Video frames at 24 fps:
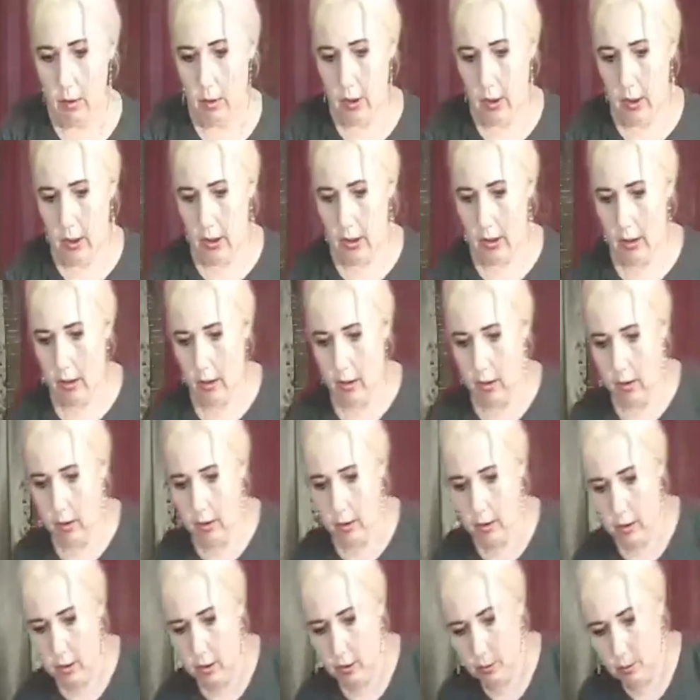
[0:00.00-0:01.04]
and
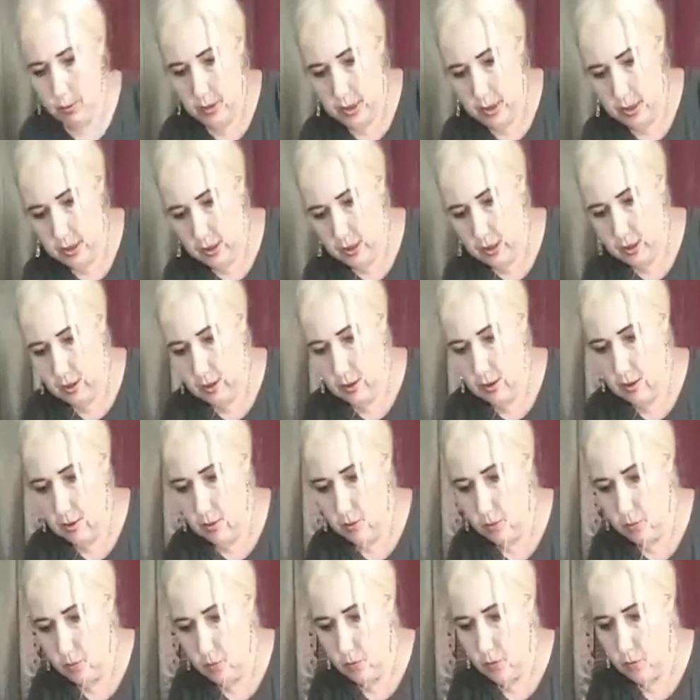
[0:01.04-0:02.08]
you make it
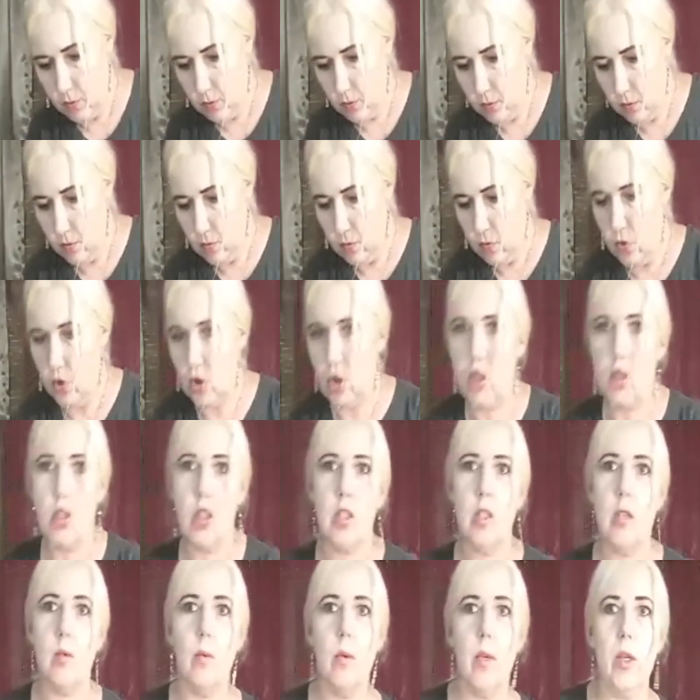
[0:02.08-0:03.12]

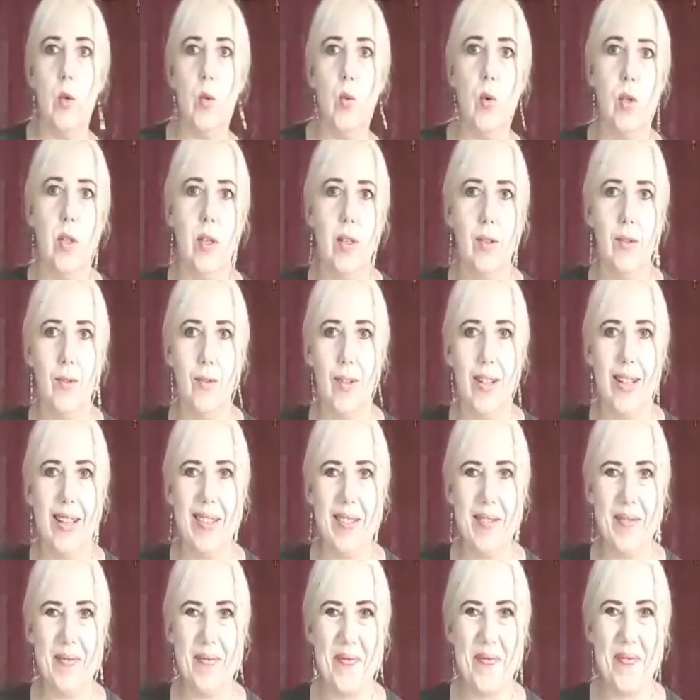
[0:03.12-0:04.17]
just the way you want it, right?